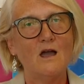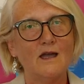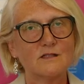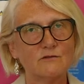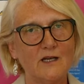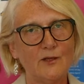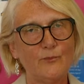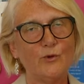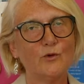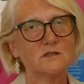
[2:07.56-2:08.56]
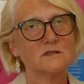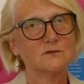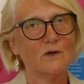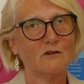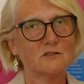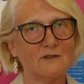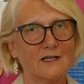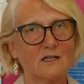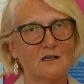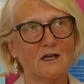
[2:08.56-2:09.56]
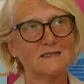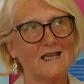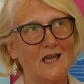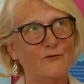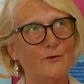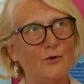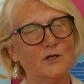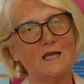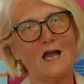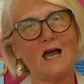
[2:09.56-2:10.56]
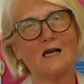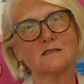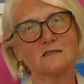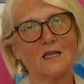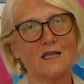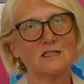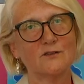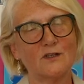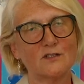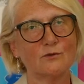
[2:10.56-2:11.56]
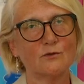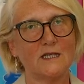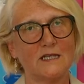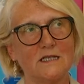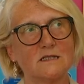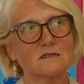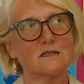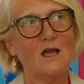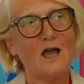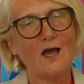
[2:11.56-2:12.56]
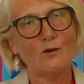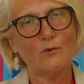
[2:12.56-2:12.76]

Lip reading: It's really important as well to recognise that everybody has individual needs, and